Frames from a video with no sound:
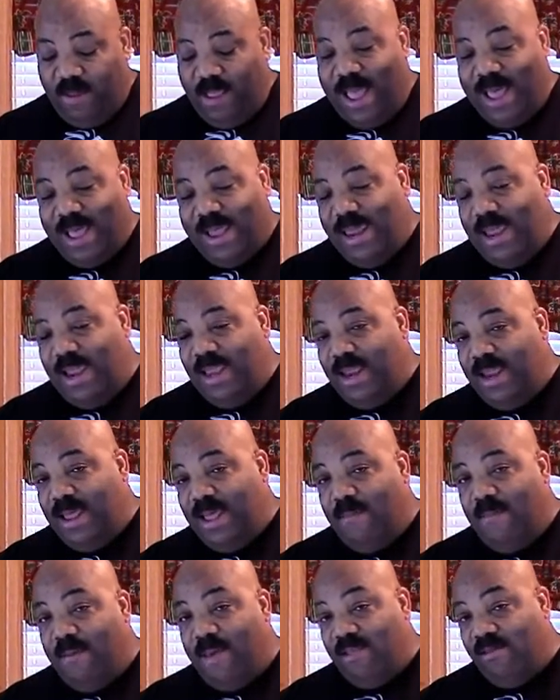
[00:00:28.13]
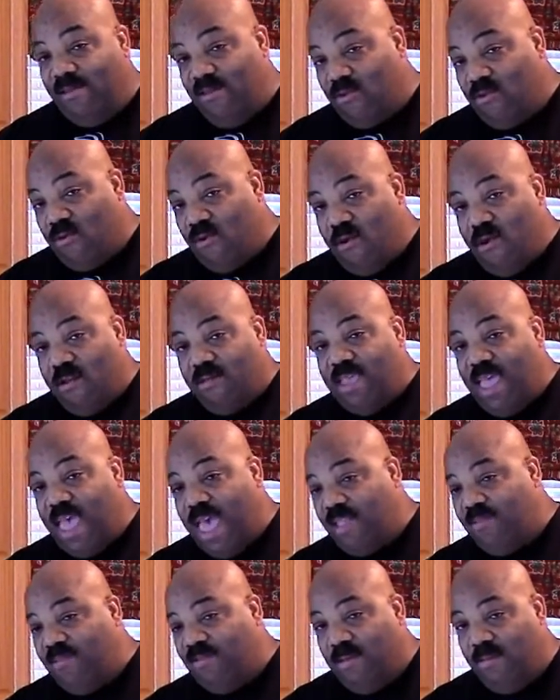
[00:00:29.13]
I cleaned it up and I just
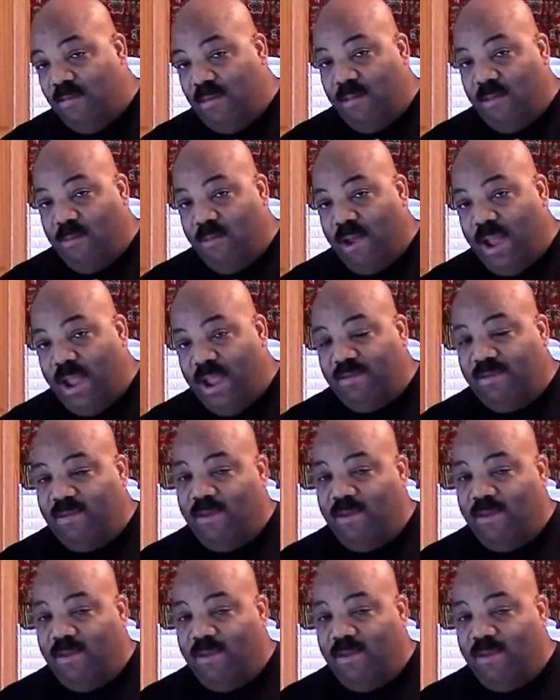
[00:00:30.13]
cross-hatched the membrane.